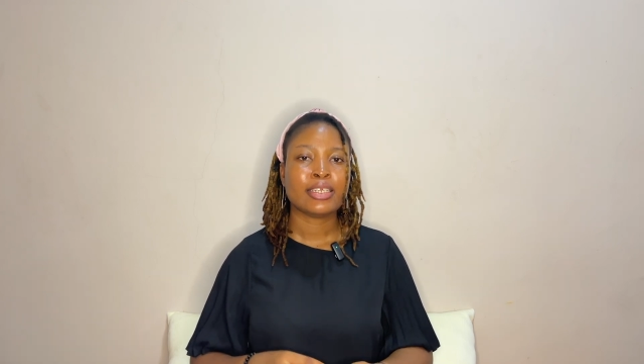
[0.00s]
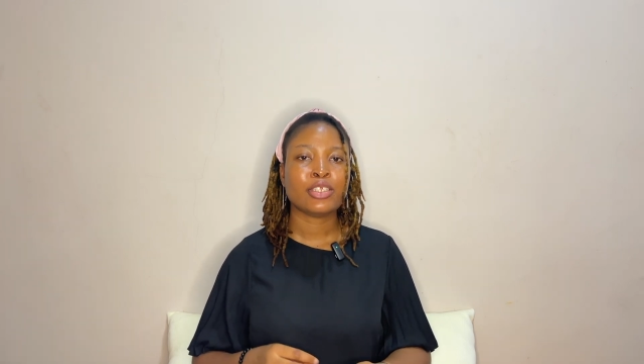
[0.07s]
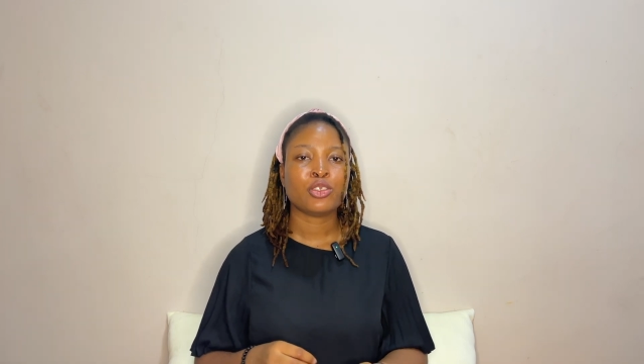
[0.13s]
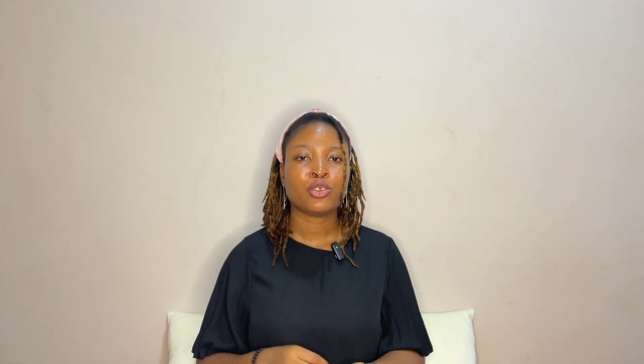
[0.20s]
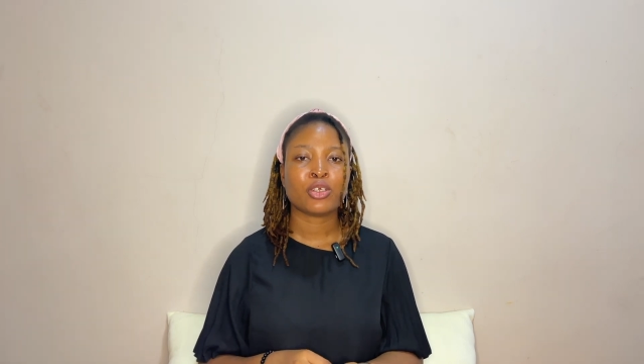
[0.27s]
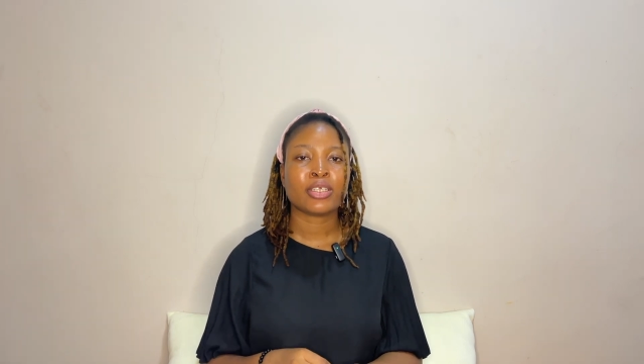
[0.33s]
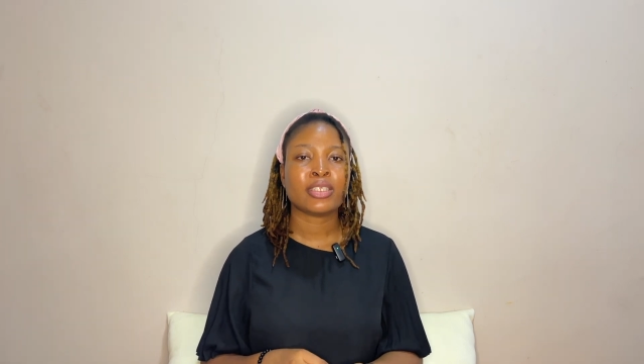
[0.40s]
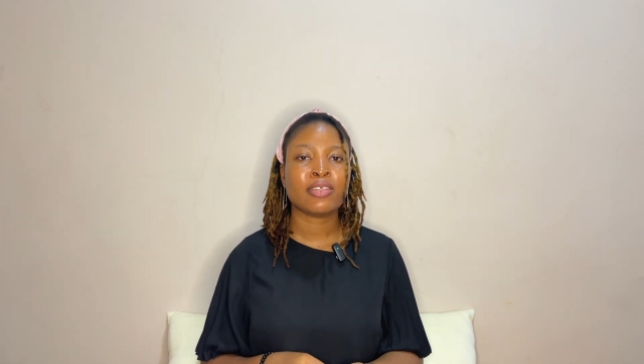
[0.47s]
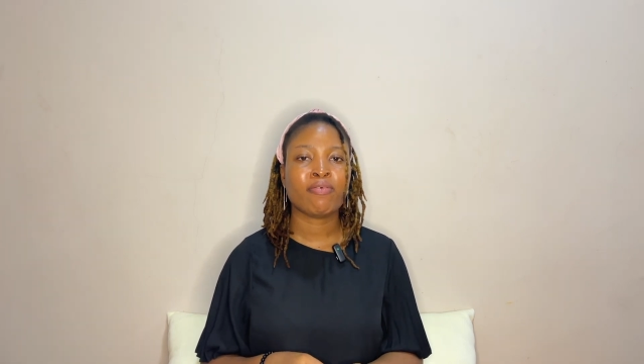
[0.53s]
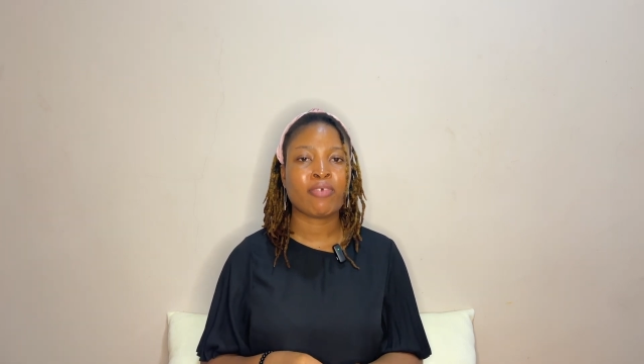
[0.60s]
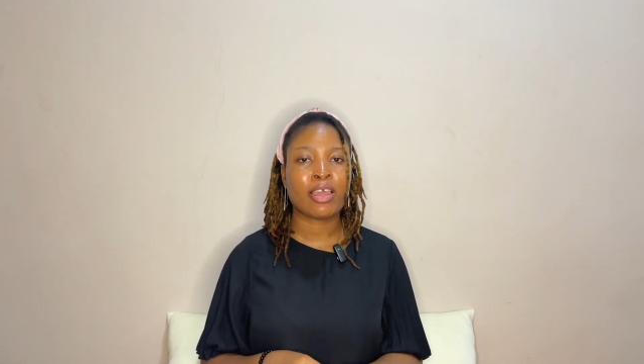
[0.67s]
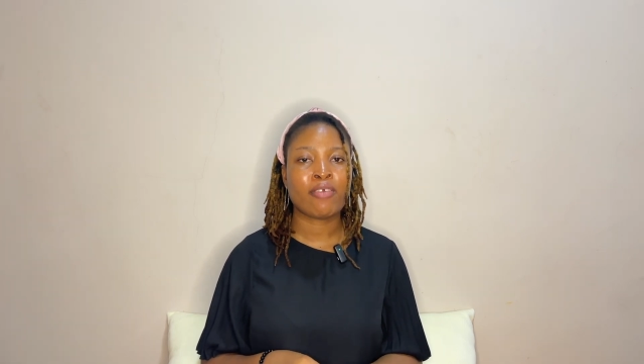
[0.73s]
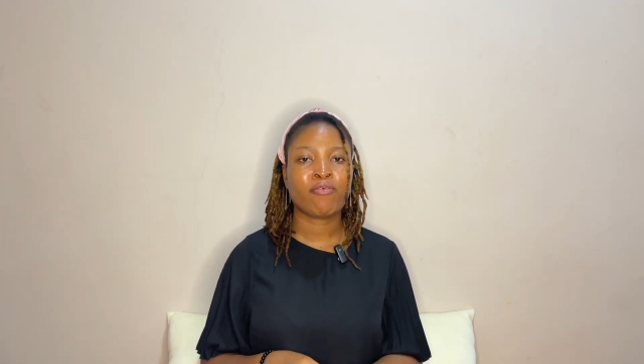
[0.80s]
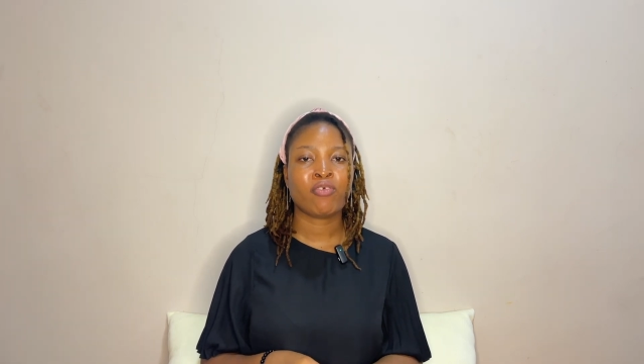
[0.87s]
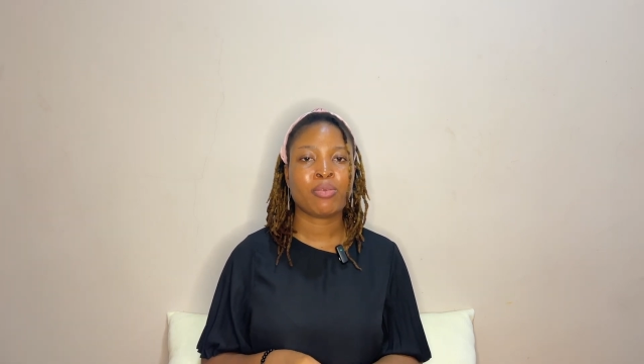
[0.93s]

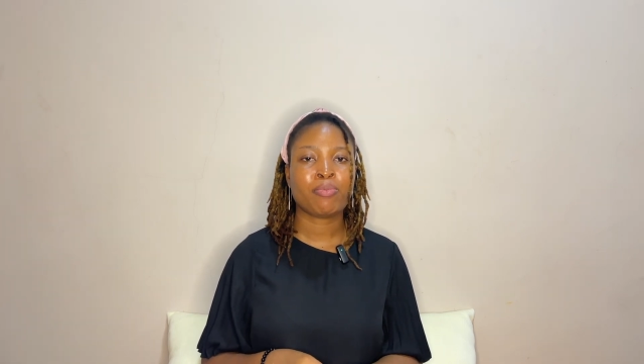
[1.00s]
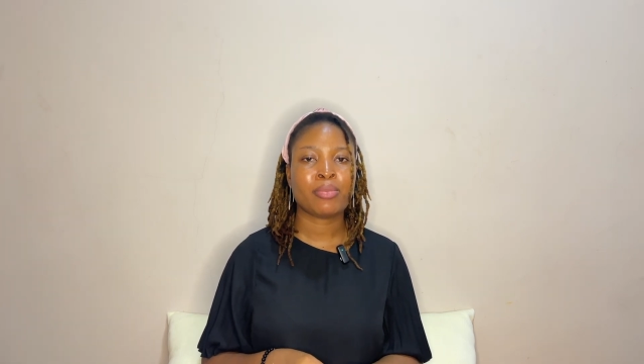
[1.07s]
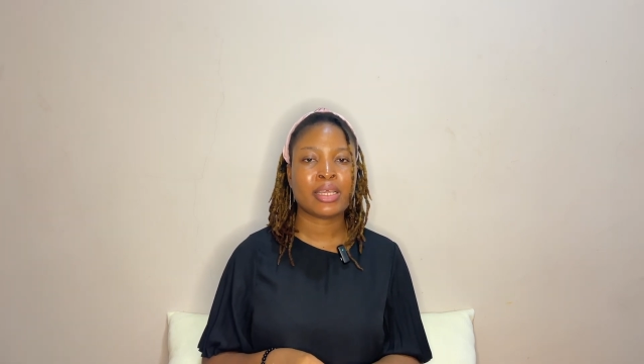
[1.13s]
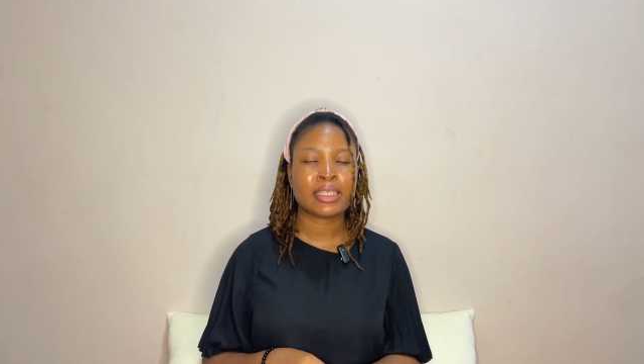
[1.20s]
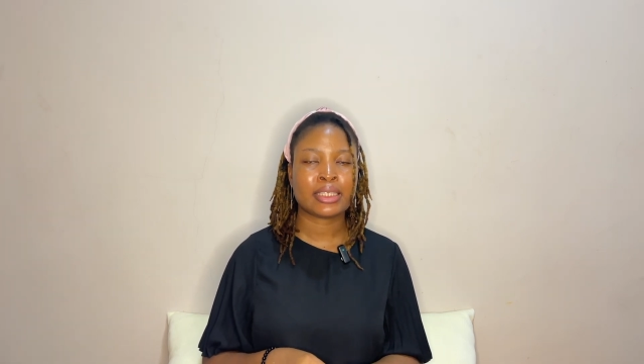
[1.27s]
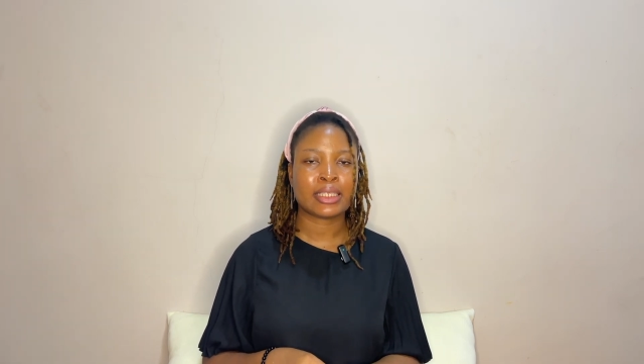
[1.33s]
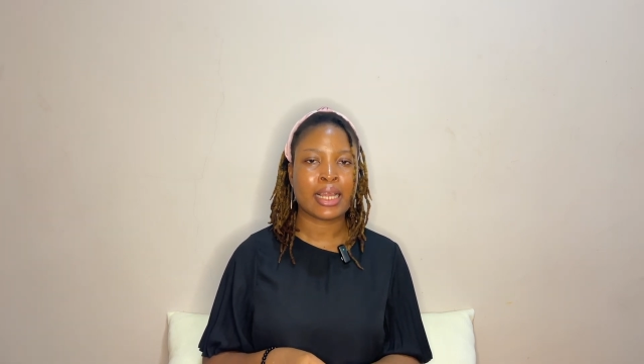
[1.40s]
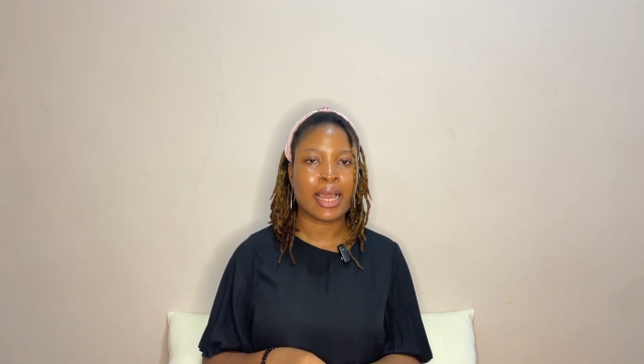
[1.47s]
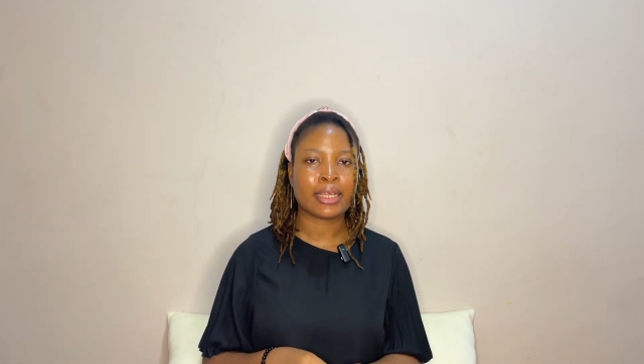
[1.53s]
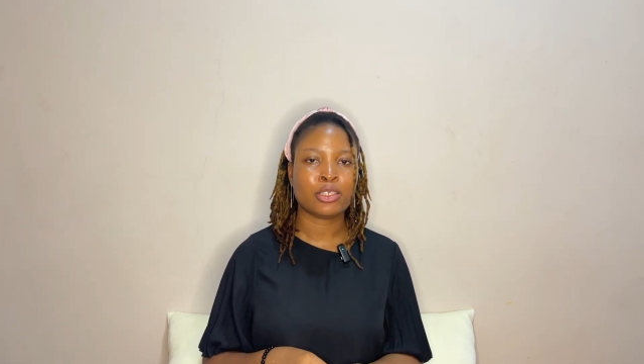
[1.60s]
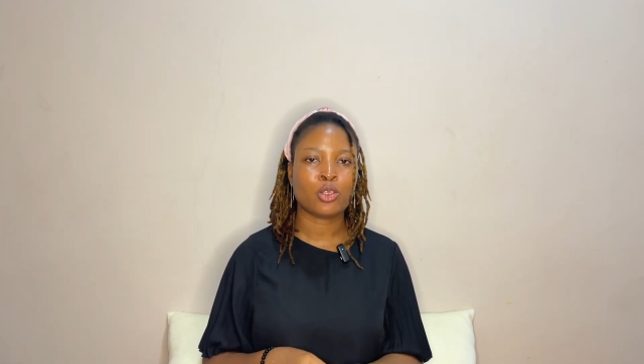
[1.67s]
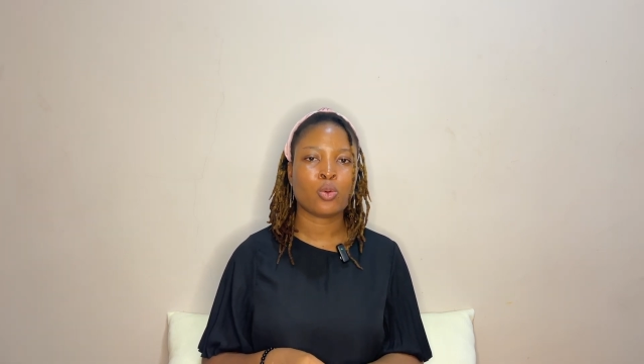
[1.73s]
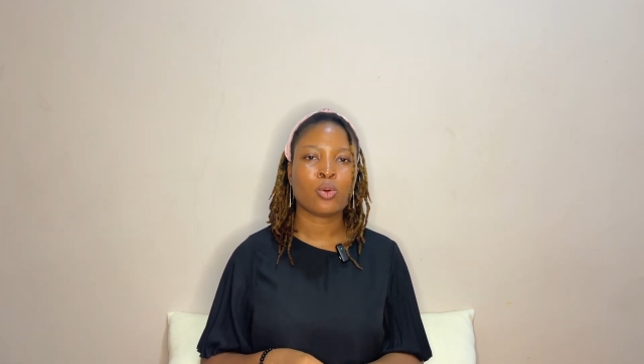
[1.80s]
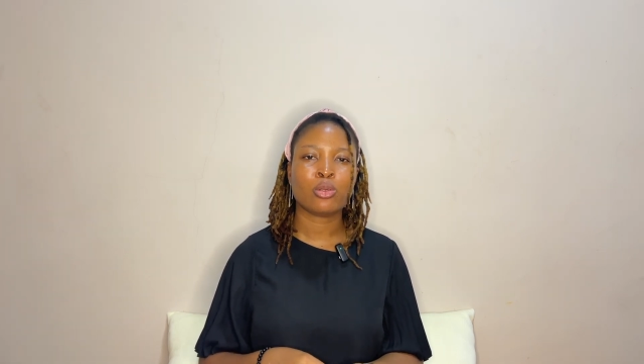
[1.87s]
Destructive envy means that